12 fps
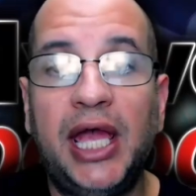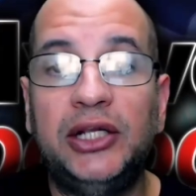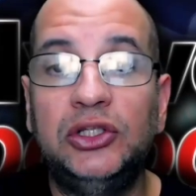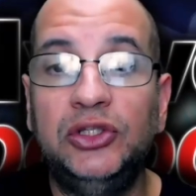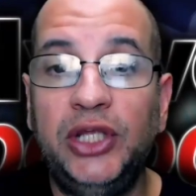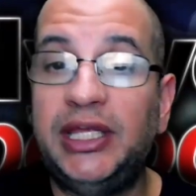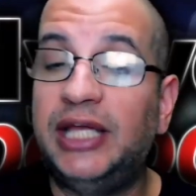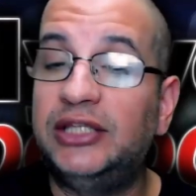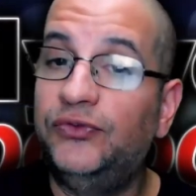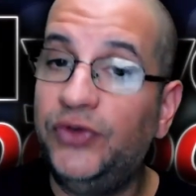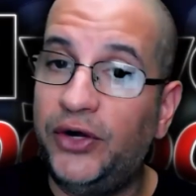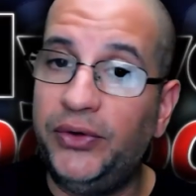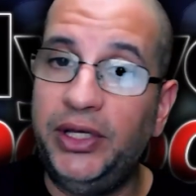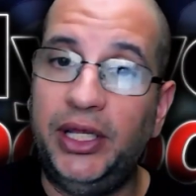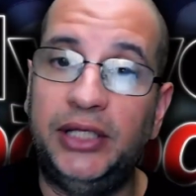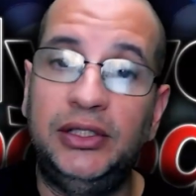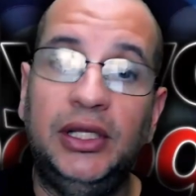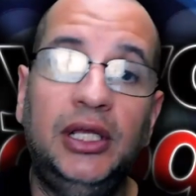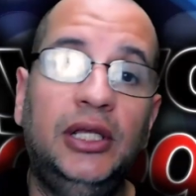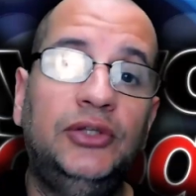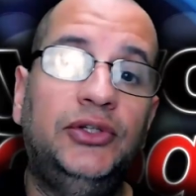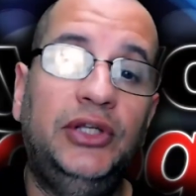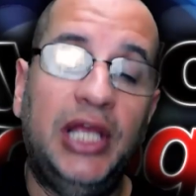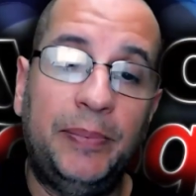a link at the very end to
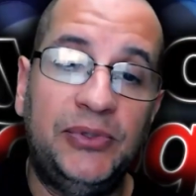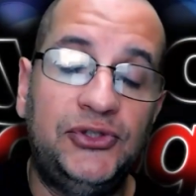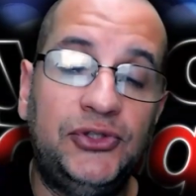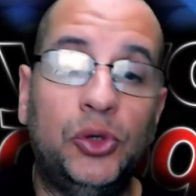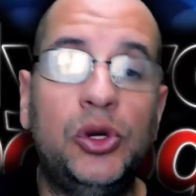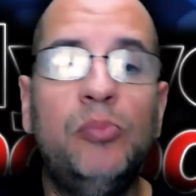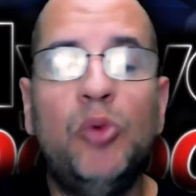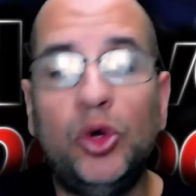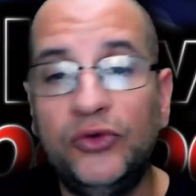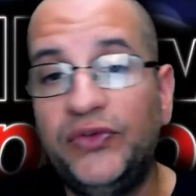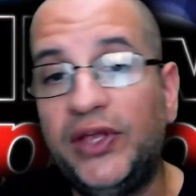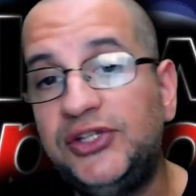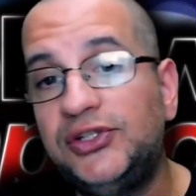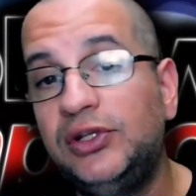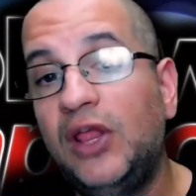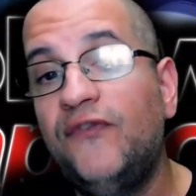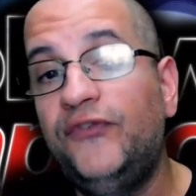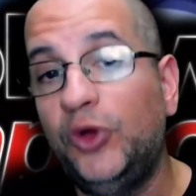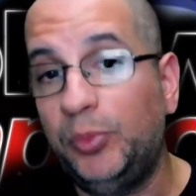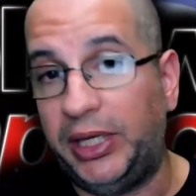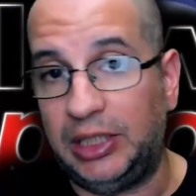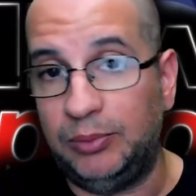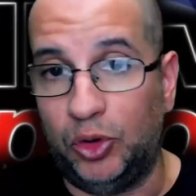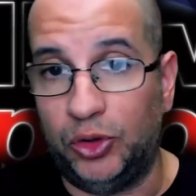the episode, Motivation, Filmmaking
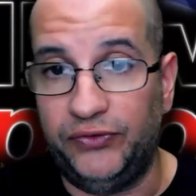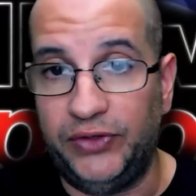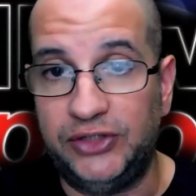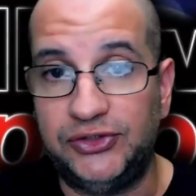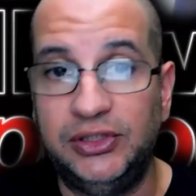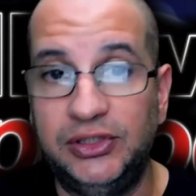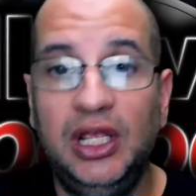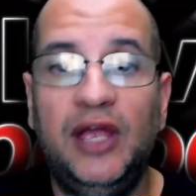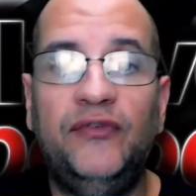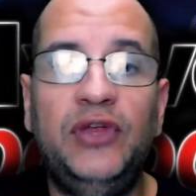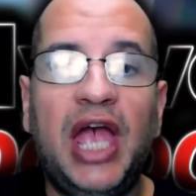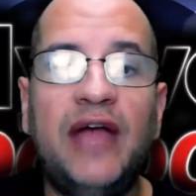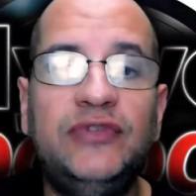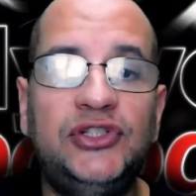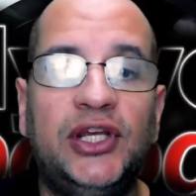Motivation. If you haven't checked